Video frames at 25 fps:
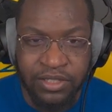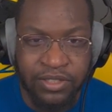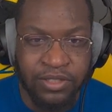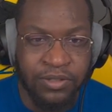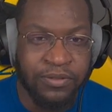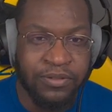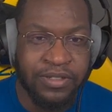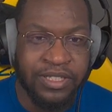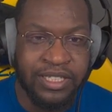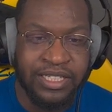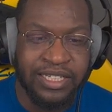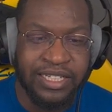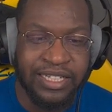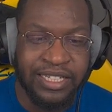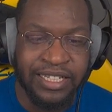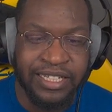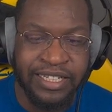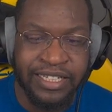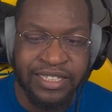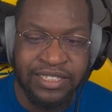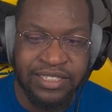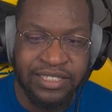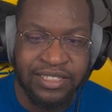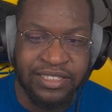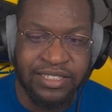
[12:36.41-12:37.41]
doing
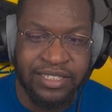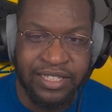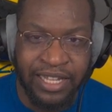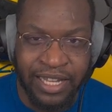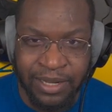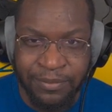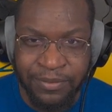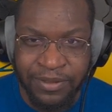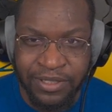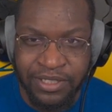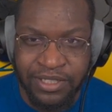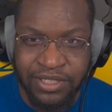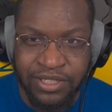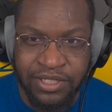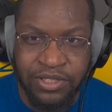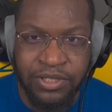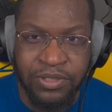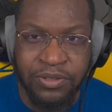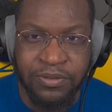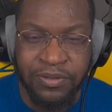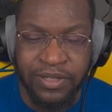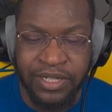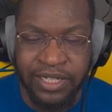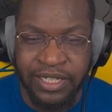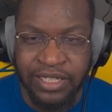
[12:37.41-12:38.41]
its damage
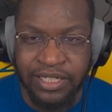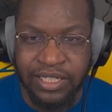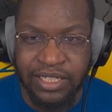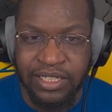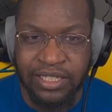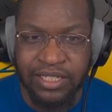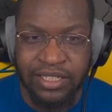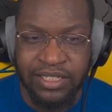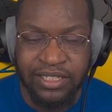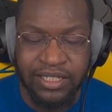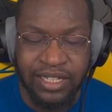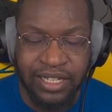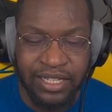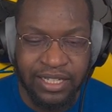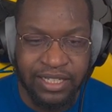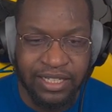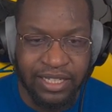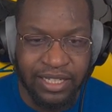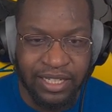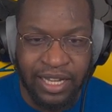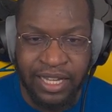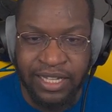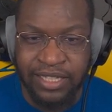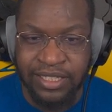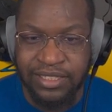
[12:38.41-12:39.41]
to it
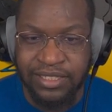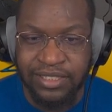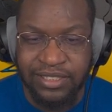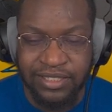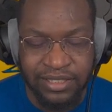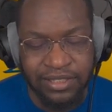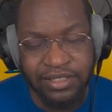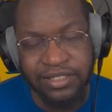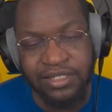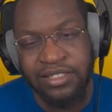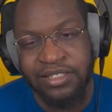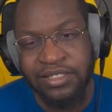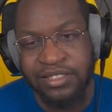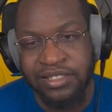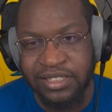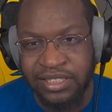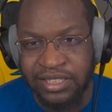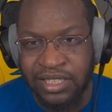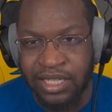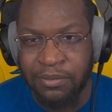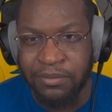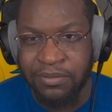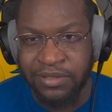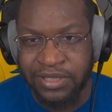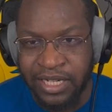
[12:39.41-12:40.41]
as essentially
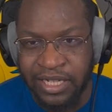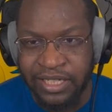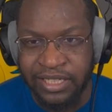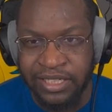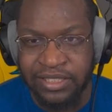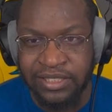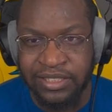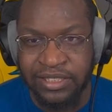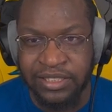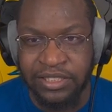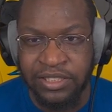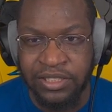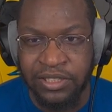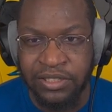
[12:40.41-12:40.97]
simultaneously.